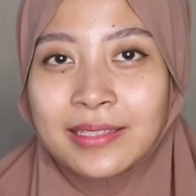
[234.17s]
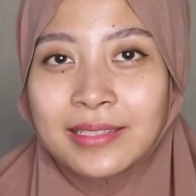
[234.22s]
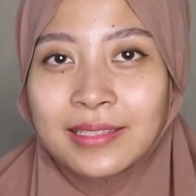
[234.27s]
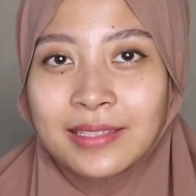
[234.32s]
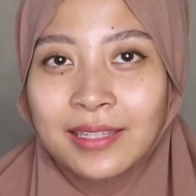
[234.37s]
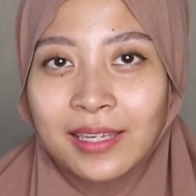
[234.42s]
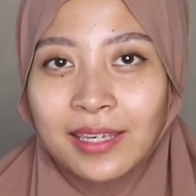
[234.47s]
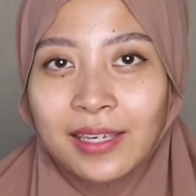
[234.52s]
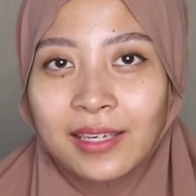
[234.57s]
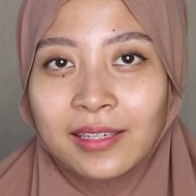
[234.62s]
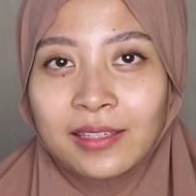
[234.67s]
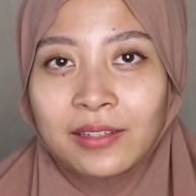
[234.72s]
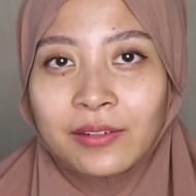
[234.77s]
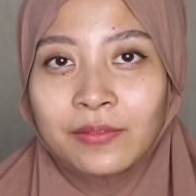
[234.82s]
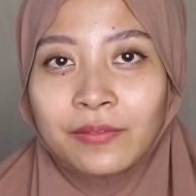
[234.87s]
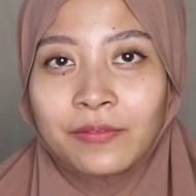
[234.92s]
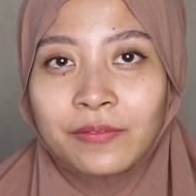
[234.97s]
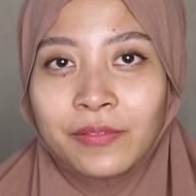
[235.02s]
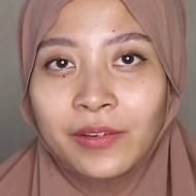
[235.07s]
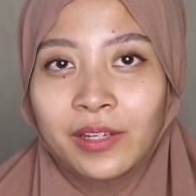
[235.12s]

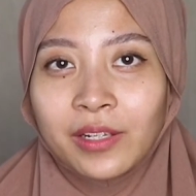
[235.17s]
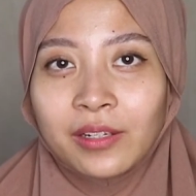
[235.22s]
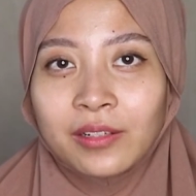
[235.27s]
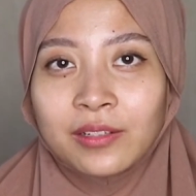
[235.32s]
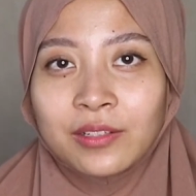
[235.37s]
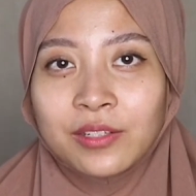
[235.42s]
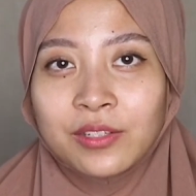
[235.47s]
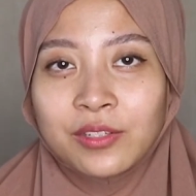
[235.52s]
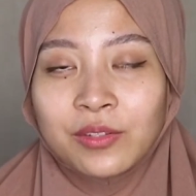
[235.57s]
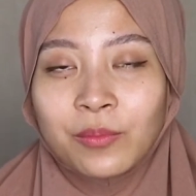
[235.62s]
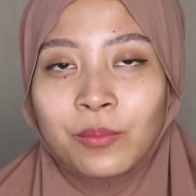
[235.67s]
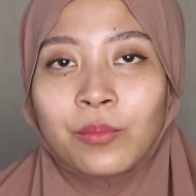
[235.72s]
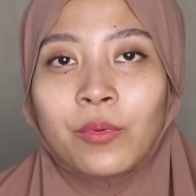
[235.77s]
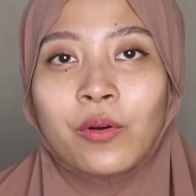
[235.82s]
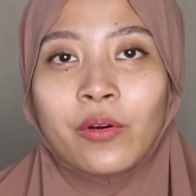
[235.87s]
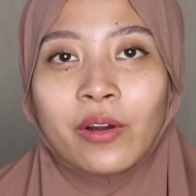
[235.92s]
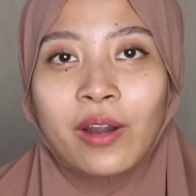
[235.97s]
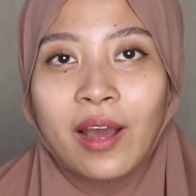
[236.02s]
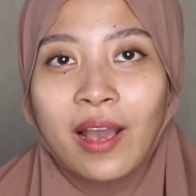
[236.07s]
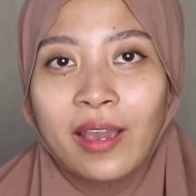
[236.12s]
skin feels
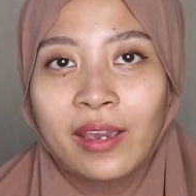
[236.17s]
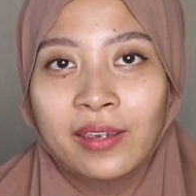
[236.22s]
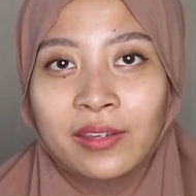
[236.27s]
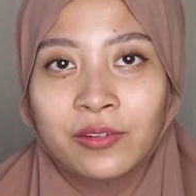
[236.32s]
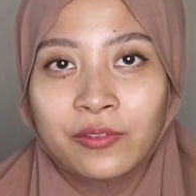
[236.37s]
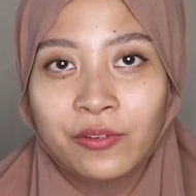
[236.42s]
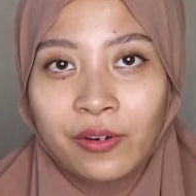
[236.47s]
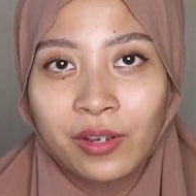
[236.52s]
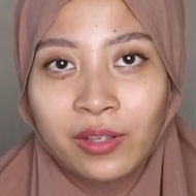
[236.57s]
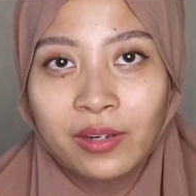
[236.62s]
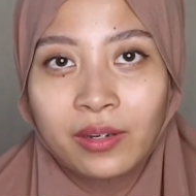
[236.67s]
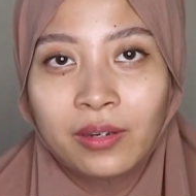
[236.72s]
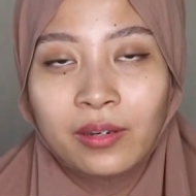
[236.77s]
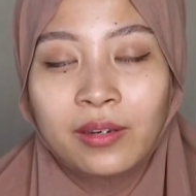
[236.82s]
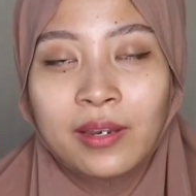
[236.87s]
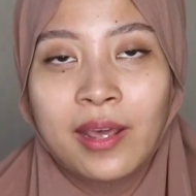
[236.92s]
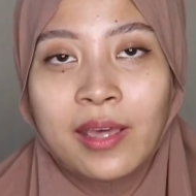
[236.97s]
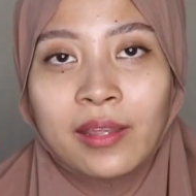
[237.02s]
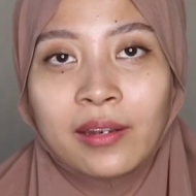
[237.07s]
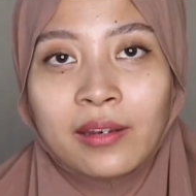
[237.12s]
more
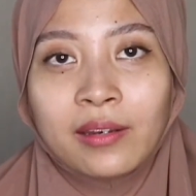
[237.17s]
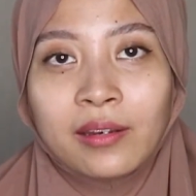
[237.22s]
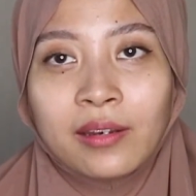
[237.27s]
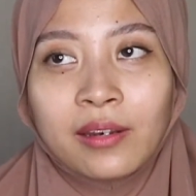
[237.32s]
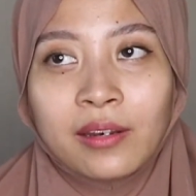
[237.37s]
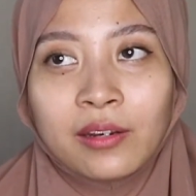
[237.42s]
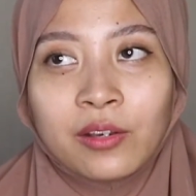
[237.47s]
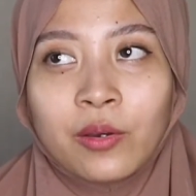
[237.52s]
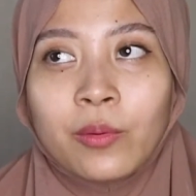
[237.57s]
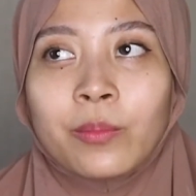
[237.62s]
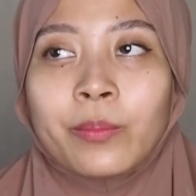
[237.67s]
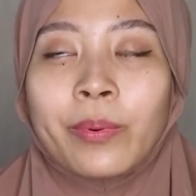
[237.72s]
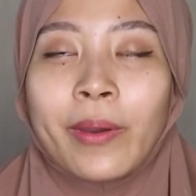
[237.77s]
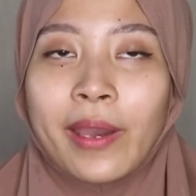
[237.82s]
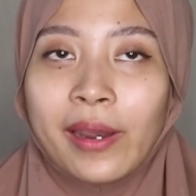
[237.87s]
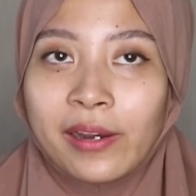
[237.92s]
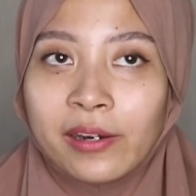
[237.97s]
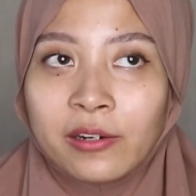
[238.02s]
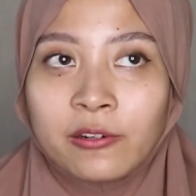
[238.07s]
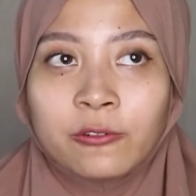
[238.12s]
hydrated than
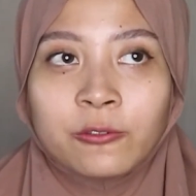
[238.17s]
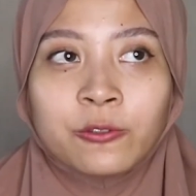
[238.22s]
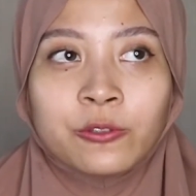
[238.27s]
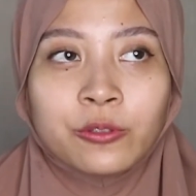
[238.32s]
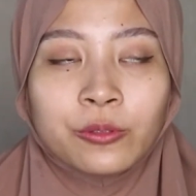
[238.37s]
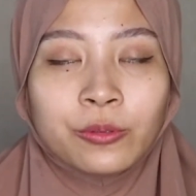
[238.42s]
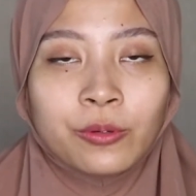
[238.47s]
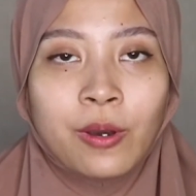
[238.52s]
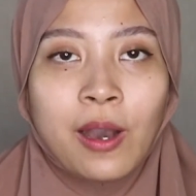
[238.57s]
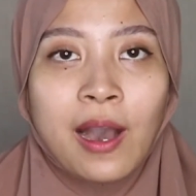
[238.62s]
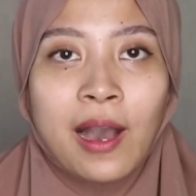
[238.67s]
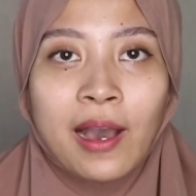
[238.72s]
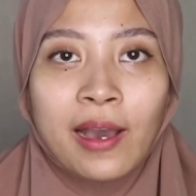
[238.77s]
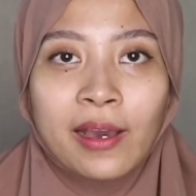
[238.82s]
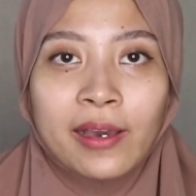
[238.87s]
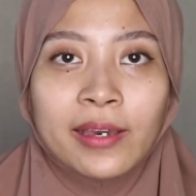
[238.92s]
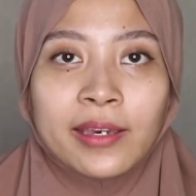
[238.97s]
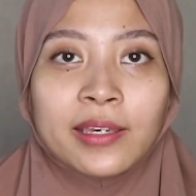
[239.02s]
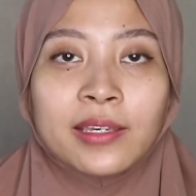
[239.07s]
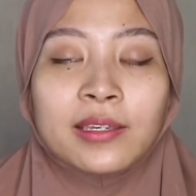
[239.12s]
compared to
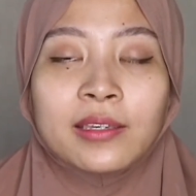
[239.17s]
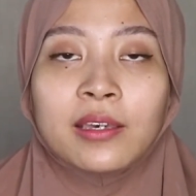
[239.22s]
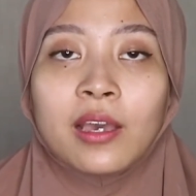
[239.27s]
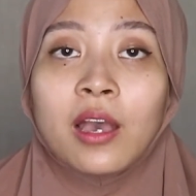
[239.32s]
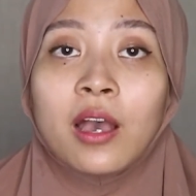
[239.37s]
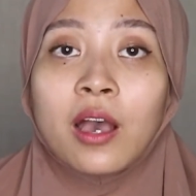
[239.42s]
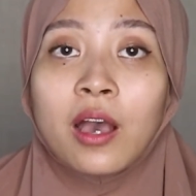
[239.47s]
I